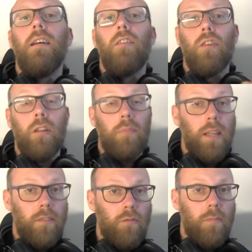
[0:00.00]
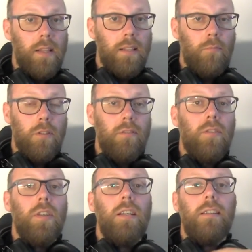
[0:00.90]
You're going to play through the melody once.
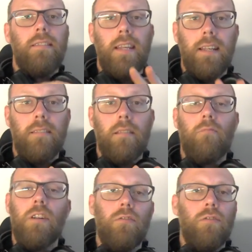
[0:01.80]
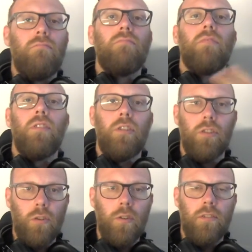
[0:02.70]
Second time round, you're
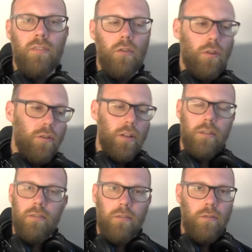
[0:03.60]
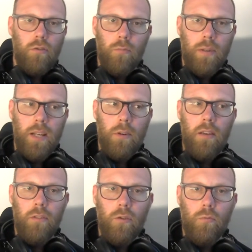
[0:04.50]
doing a solo. You're playing
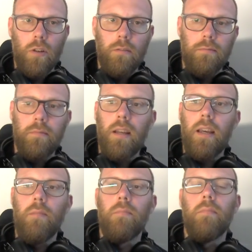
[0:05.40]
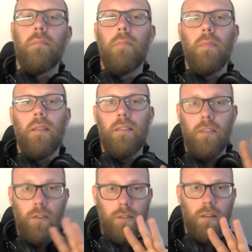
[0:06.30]
whatever you want.
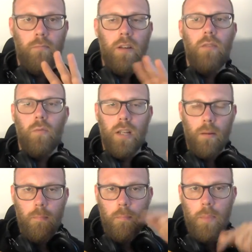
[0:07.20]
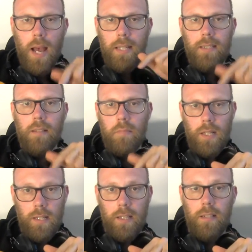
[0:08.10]
Third time round, we come back to the
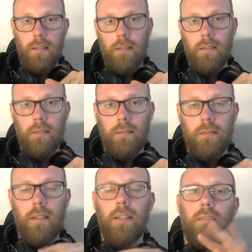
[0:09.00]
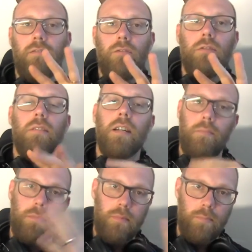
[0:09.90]
melody, and then the fourth
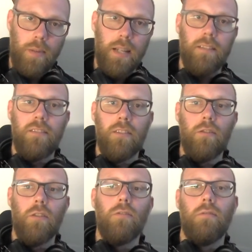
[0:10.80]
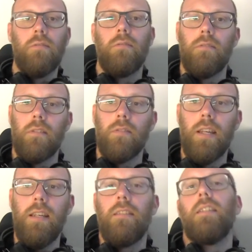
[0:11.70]
time back to solo.
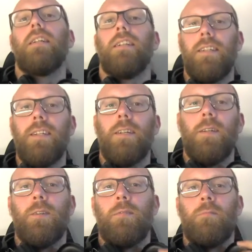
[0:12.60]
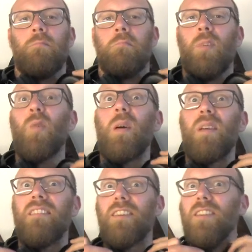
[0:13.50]
Okay? Hope that
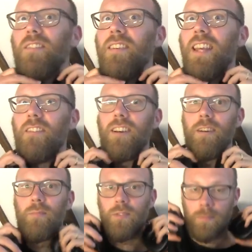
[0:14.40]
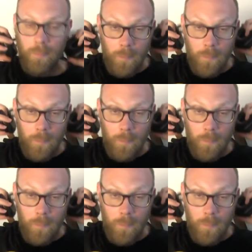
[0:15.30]
made sense. Here it comes.